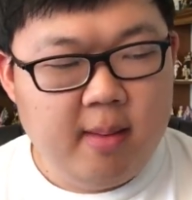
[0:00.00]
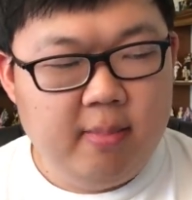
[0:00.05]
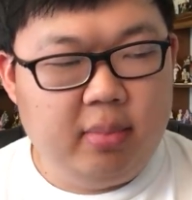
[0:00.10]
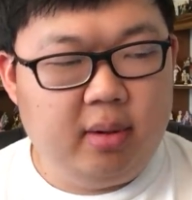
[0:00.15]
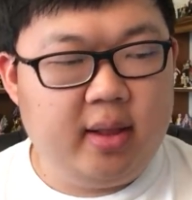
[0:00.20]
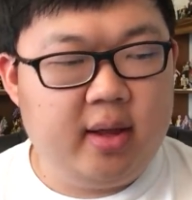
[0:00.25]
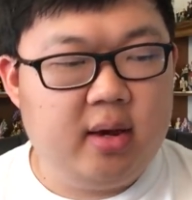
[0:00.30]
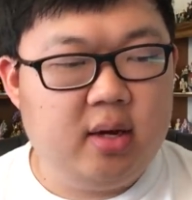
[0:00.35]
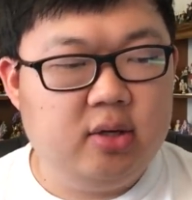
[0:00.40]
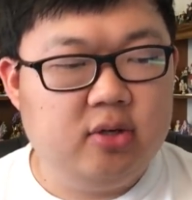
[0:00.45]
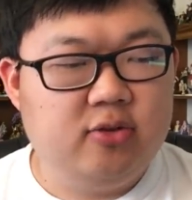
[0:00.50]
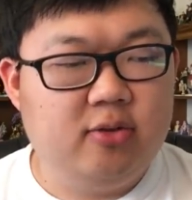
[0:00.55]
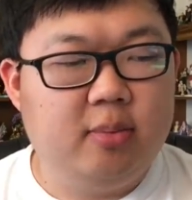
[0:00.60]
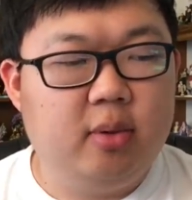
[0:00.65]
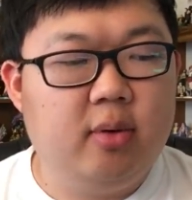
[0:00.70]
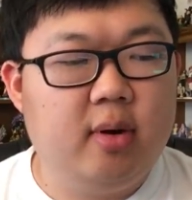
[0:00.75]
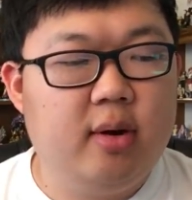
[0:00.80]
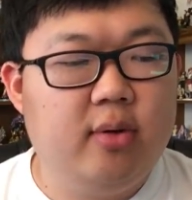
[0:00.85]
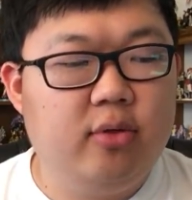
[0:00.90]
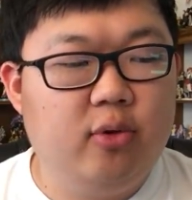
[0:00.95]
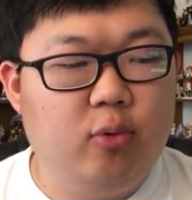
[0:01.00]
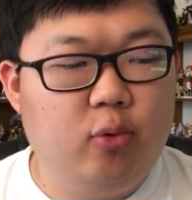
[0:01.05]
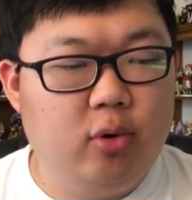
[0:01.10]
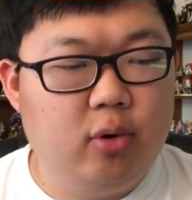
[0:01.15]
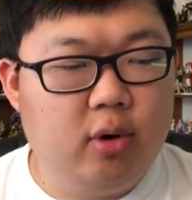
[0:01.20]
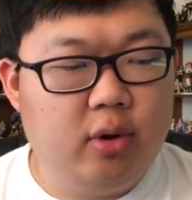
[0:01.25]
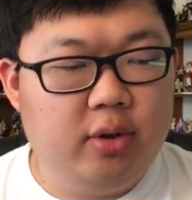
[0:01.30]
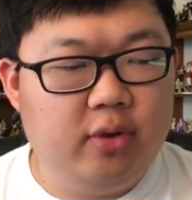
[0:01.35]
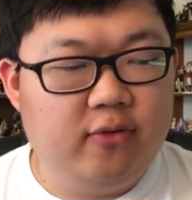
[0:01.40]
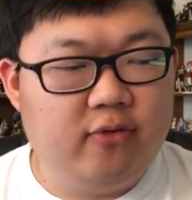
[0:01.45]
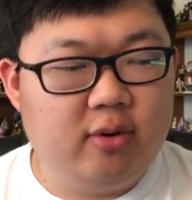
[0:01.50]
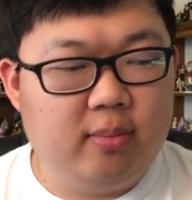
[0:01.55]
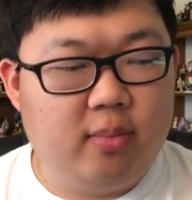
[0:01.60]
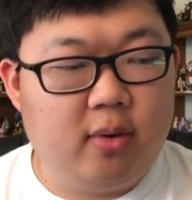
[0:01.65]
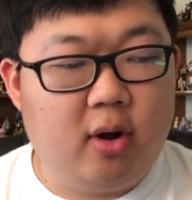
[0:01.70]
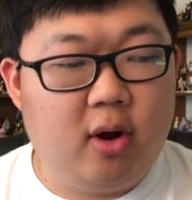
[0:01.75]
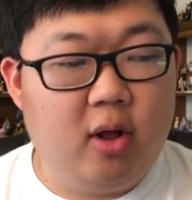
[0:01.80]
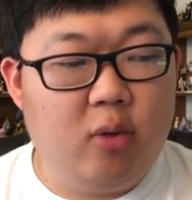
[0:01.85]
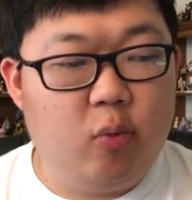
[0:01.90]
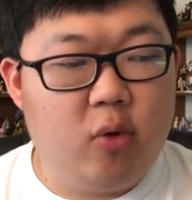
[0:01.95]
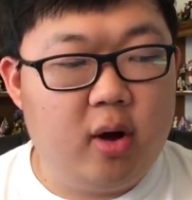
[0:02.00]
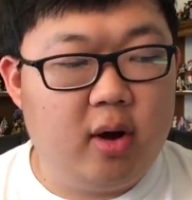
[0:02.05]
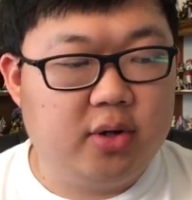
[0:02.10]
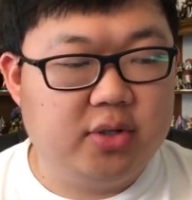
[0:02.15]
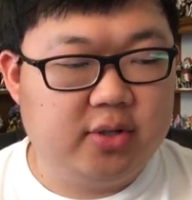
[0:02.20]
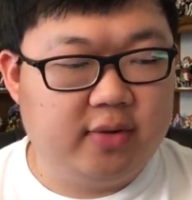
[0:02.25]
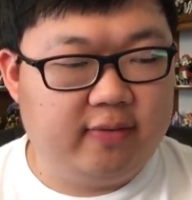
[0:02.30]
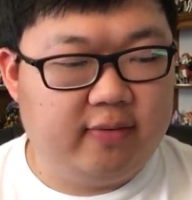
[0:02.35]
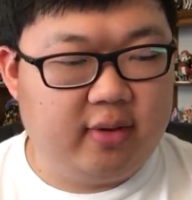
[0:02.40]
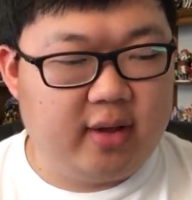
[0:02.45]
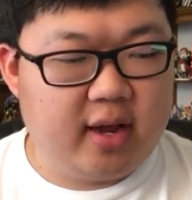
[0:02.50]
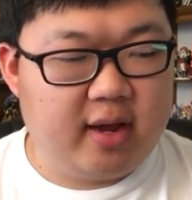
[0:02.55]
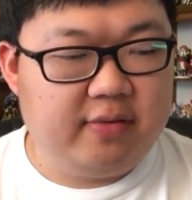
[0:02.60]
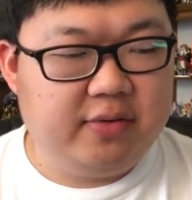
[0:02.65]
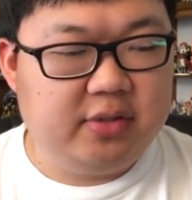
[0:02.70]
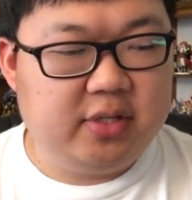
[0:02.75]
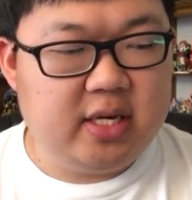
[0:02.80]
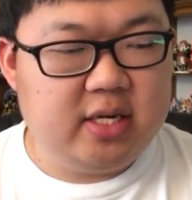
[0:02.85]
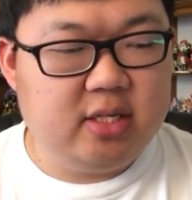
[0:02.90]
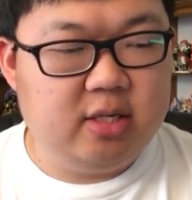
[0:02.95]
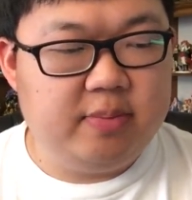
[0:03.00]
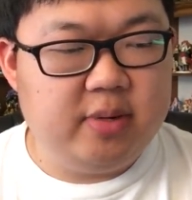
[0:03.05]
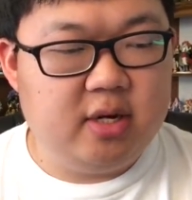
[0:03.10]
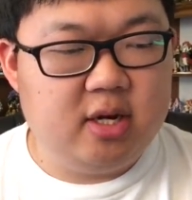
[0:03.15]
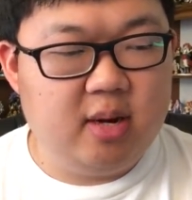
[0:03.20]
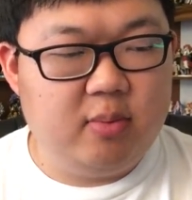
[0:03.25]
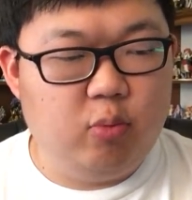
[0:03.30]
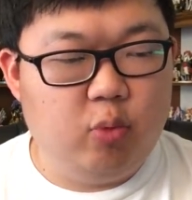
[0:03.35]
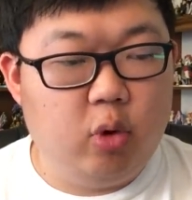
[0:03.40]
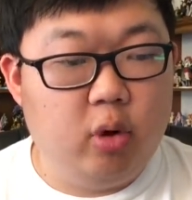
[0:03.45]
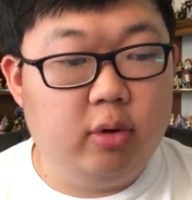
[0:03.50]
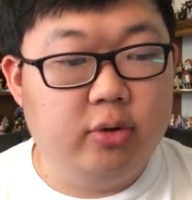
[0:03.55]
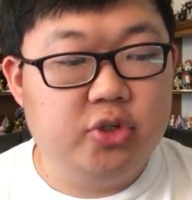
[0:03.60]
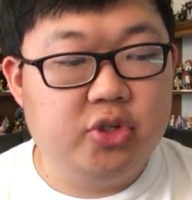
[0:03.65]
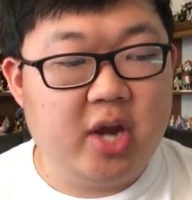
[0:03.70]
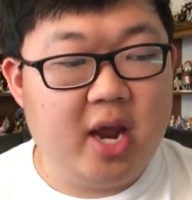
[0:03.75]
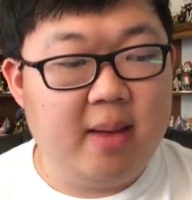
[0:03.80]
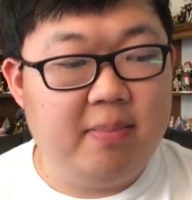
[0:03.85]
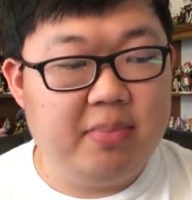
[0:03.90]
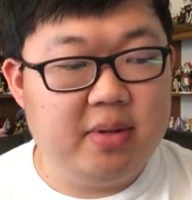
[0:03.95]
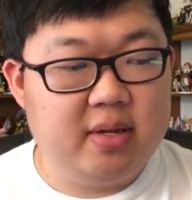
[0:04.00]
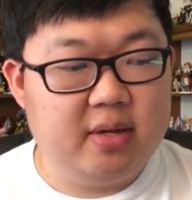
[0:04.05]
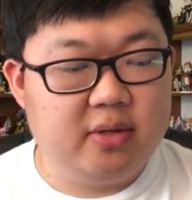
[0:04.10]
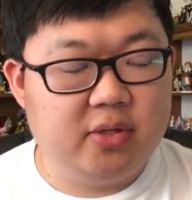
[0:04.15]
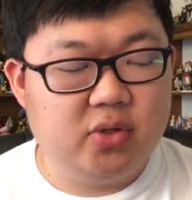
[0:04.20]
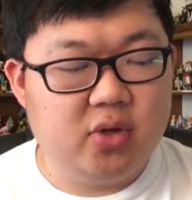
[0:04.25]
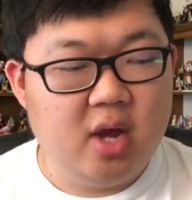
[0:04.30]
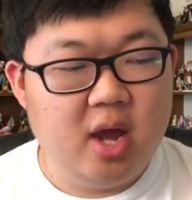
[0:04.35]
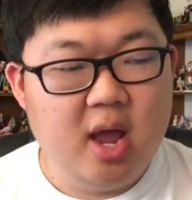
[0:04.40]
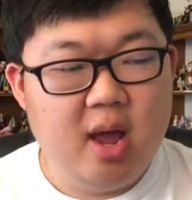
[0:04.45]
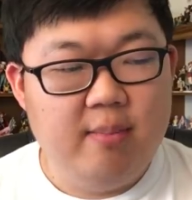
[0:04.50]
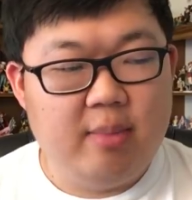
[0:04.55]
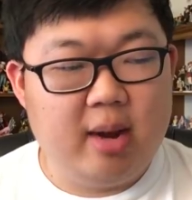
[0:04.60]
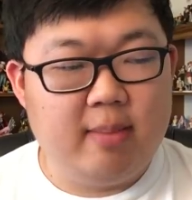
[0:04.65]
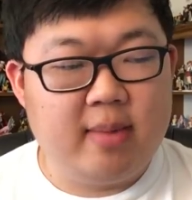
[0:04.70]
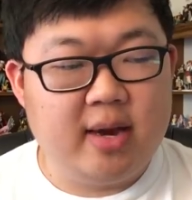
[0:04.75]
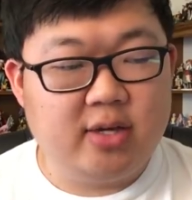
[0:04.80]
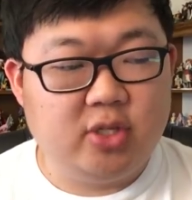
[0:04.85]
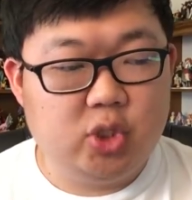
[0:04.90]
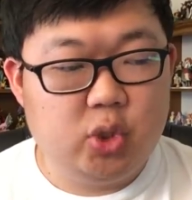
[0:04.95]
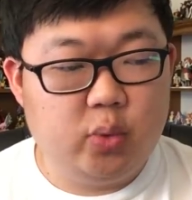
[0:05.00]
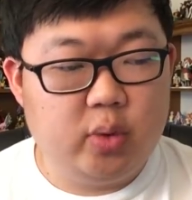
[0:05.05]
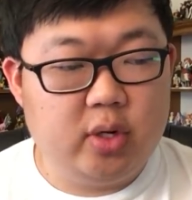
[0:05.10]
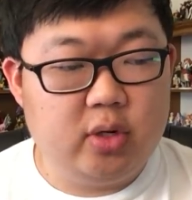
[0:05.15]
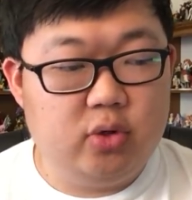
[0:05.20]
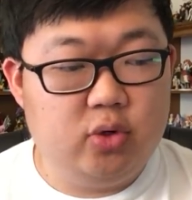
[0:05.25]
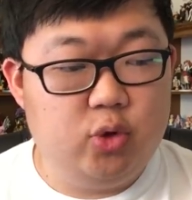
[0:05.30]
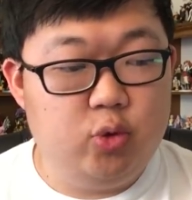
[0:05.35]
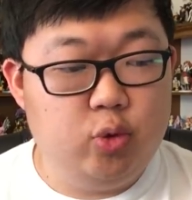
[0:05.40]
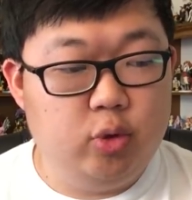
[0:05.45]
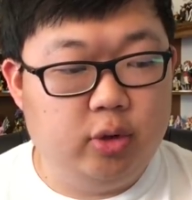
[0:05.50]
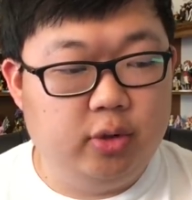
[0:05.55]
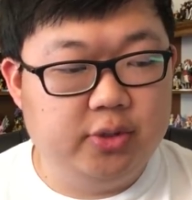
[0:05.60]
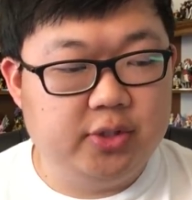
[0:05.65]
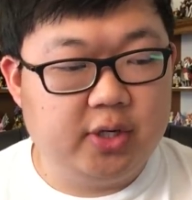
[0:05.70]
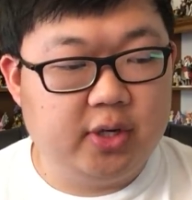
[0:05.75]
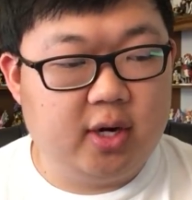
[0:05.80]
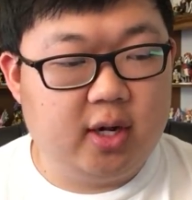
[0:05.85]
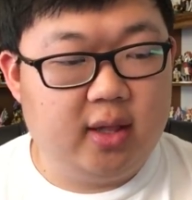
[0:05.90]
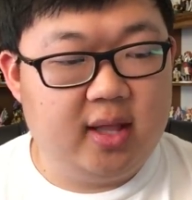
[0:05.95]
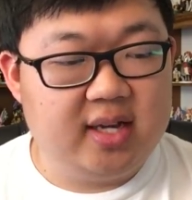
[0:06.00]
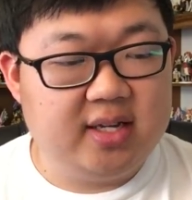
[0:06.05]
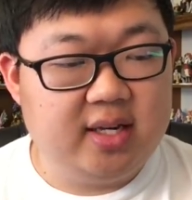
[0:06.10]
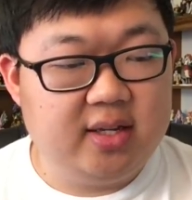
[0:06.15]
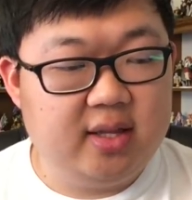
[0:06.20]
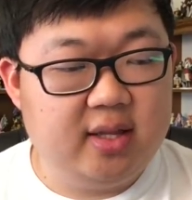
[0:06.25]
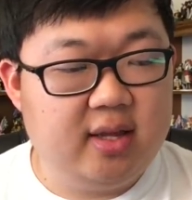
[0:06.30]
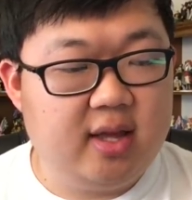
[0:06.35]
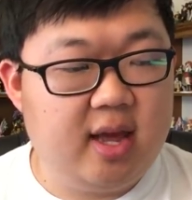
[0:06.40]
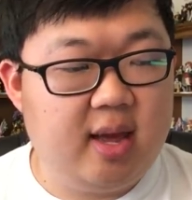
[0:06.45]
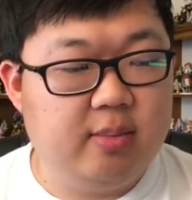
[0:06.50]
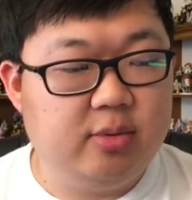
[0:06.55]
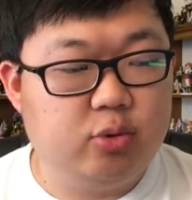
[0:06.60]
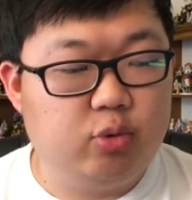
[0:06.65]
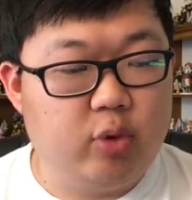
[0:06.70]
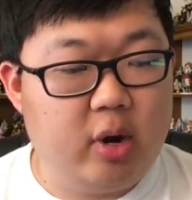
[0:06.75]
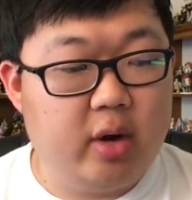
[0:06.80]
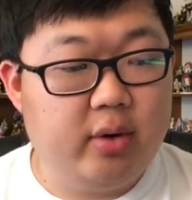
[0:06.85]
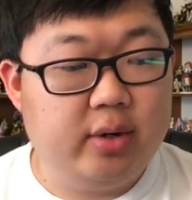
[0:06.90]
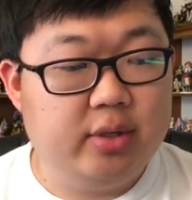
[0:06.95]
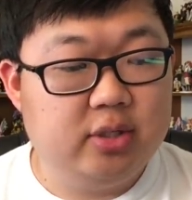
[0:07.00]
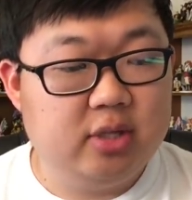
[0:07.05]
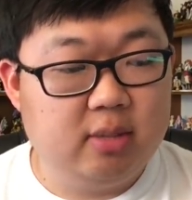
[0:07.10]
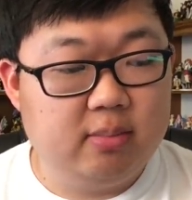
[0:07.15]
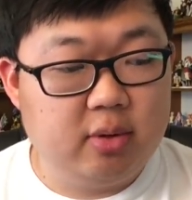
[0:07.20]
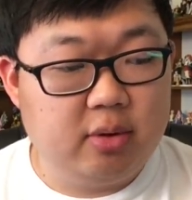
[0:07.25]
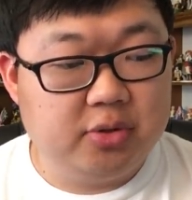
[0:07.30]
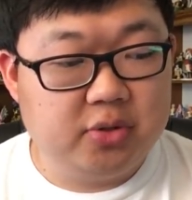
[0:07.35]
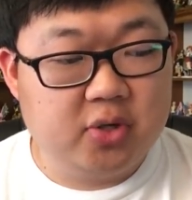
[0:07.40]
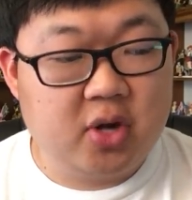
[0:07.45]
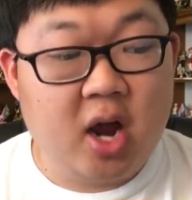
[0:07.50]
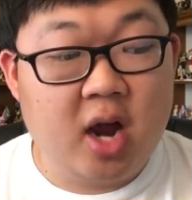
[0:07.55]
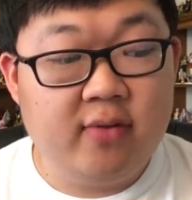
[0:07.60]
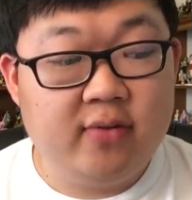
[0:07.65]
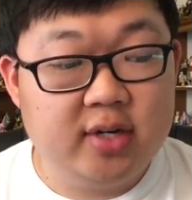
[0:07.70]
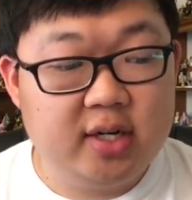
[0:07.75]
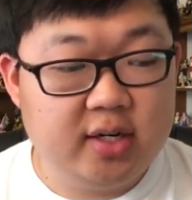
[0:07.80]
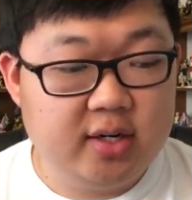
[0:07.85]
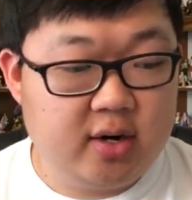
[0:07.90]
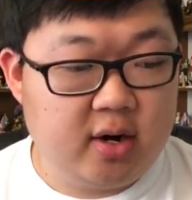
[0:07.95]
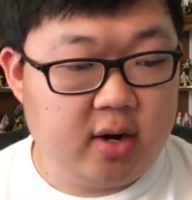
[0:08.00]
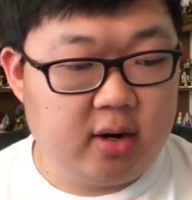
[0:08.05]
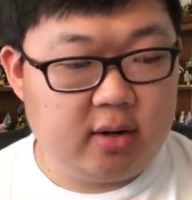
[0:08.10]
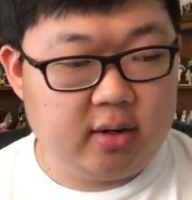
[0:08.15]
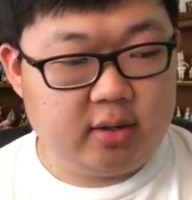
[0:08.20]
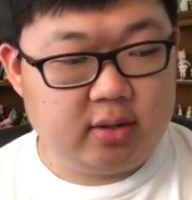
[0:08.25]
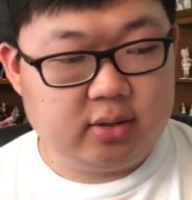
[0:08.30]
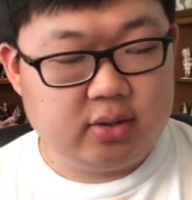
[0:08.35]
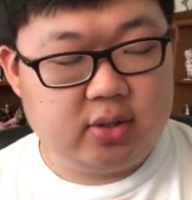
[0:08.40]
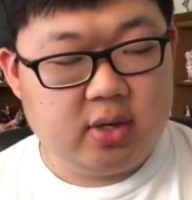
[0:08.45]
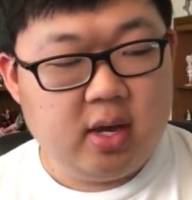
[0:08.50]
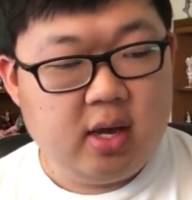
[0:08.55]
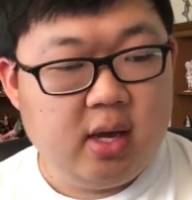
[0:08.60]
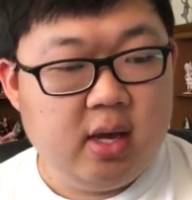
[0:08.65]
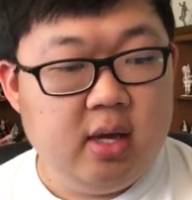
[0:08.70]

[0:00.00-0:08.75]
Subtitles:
Players from around the world and from all walks of life seek to become world champions by mastering duels and collecting the game's rarest and most coveted cards.